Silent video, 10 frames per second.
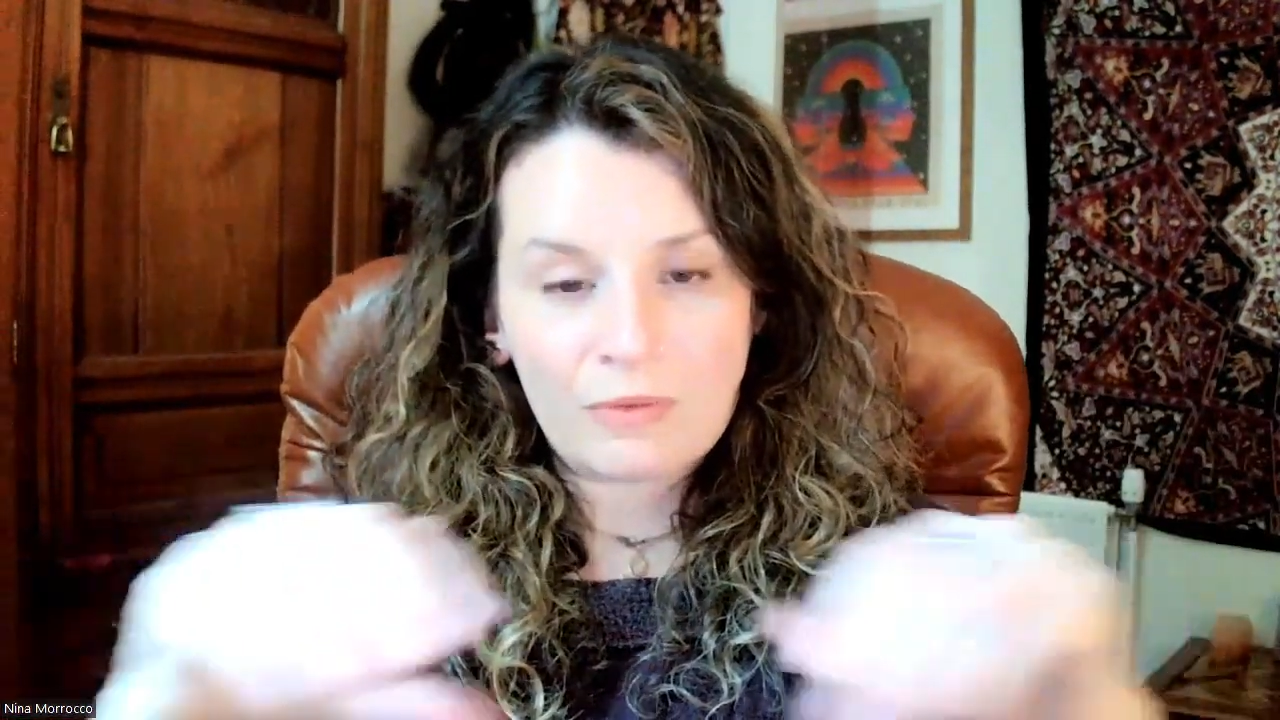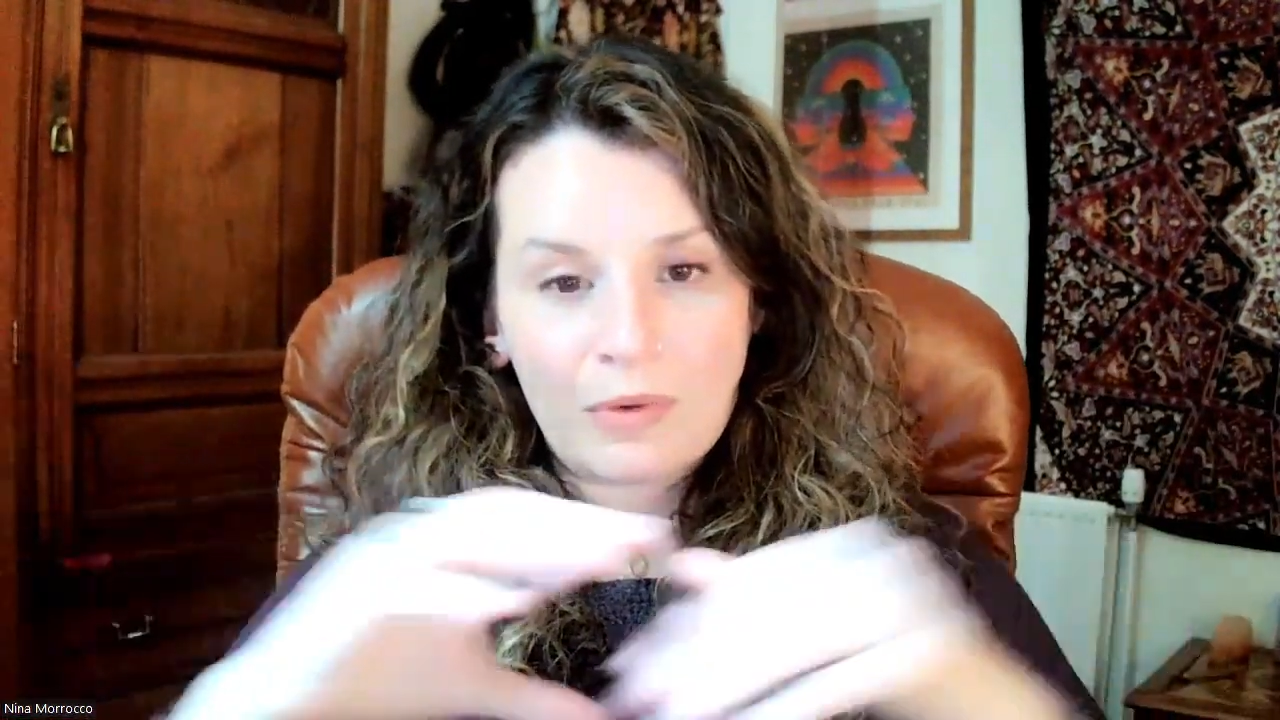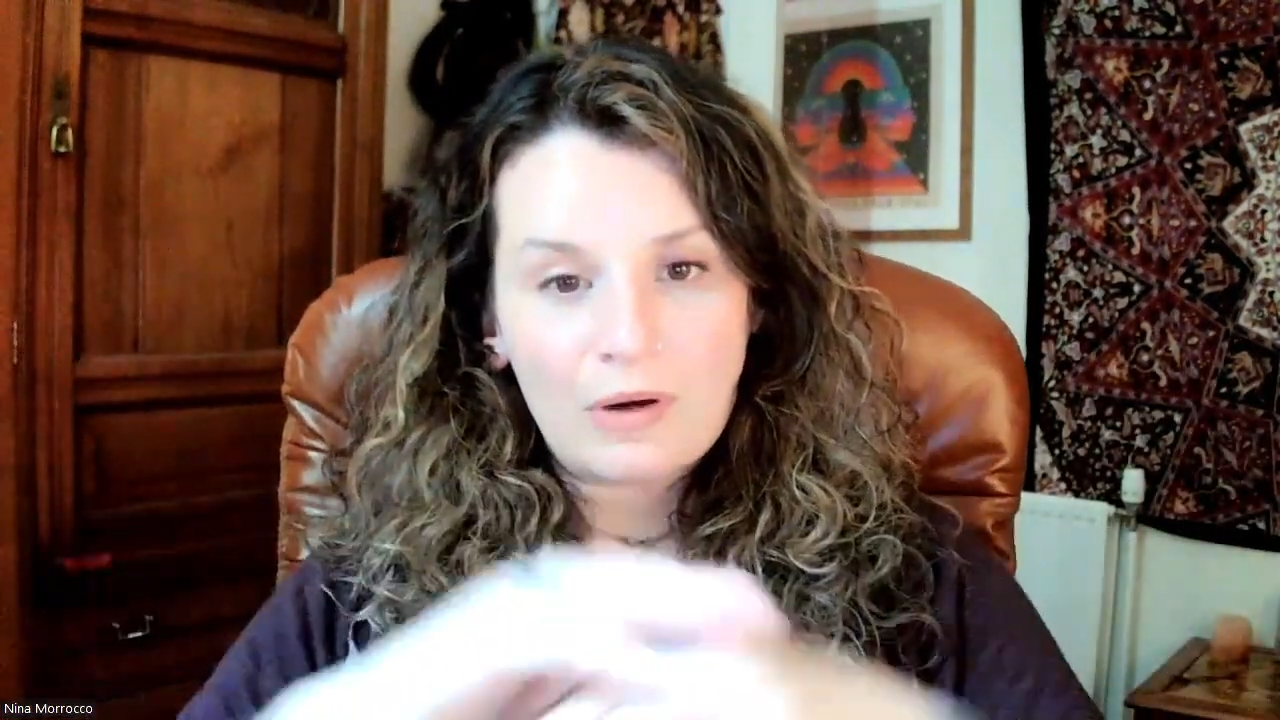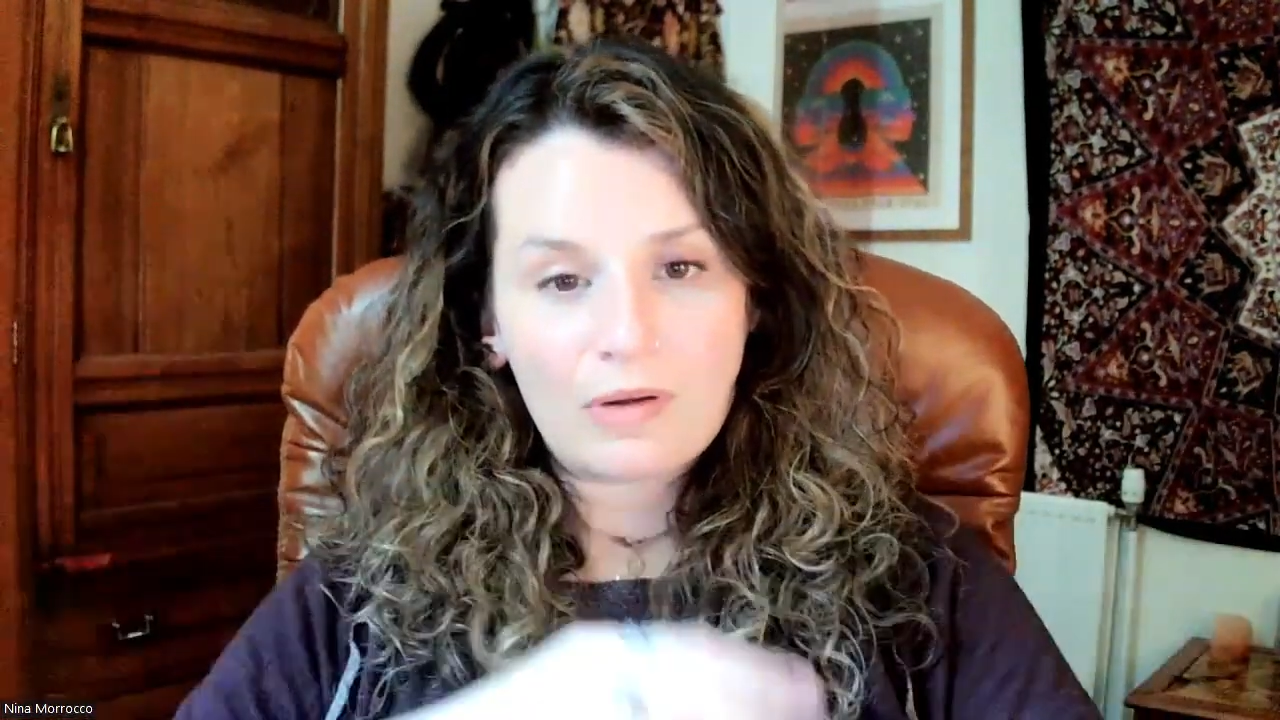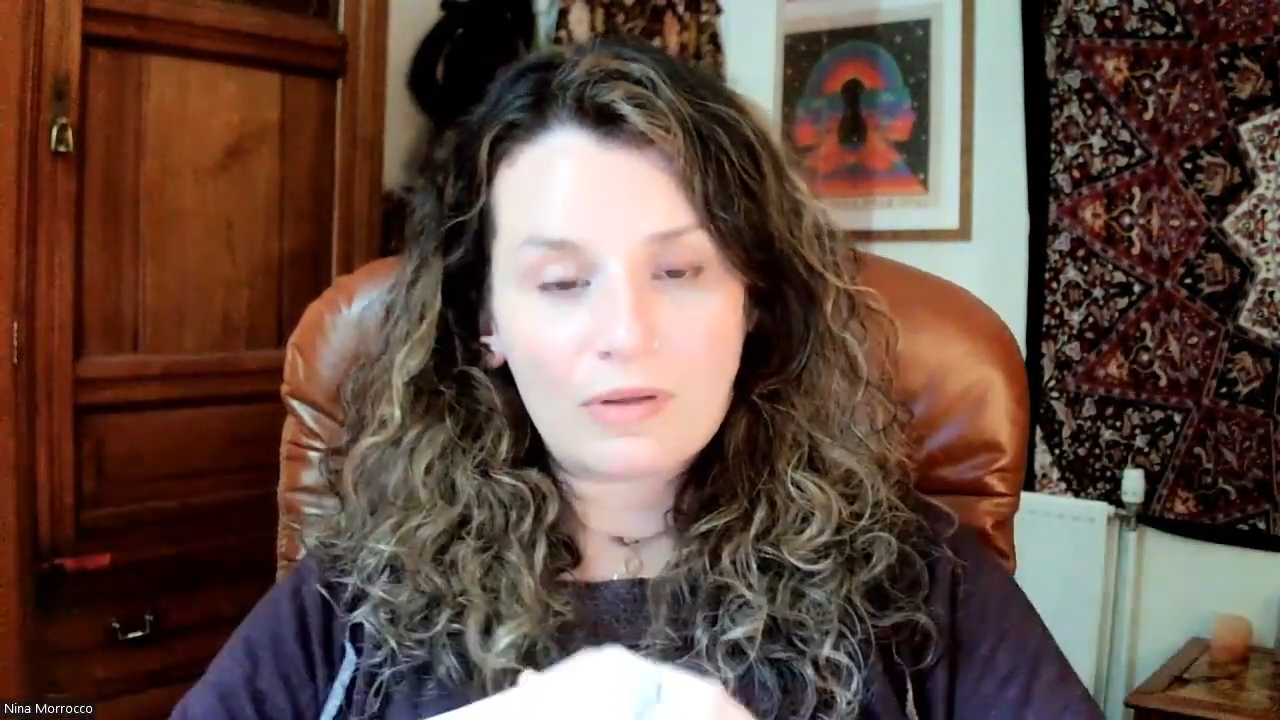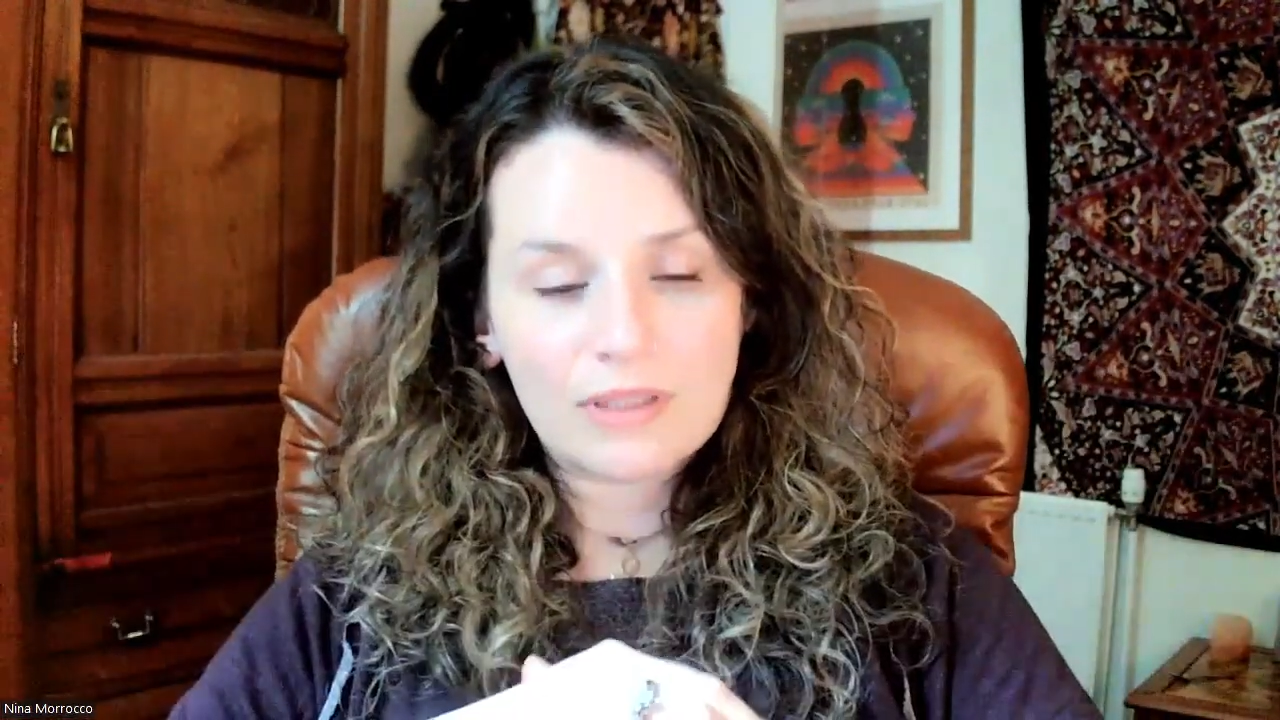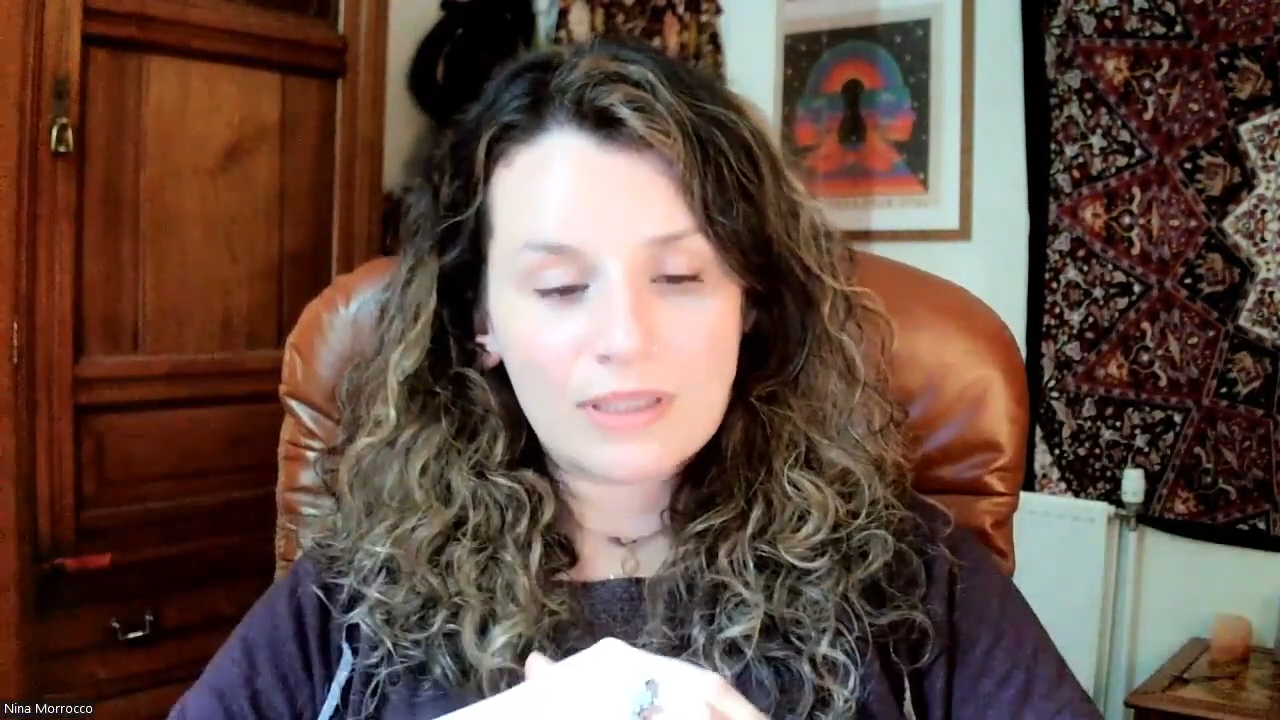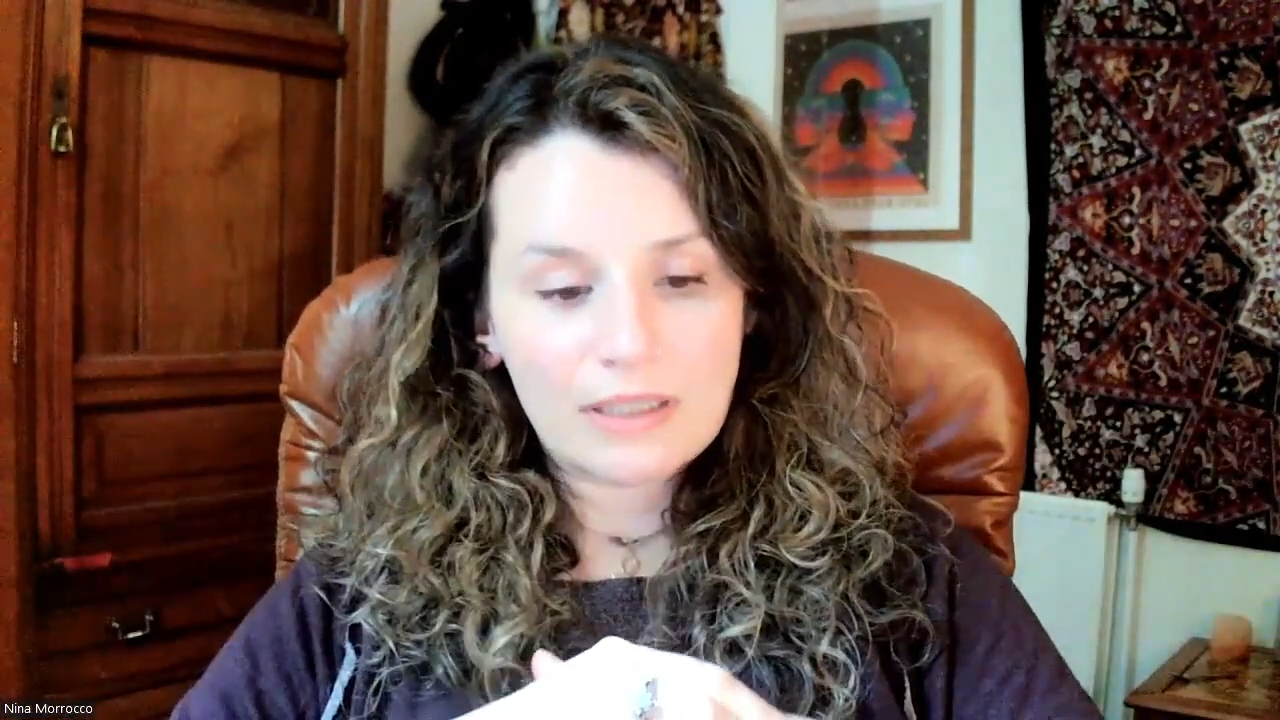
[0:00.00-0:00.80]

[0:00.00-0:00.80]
the world.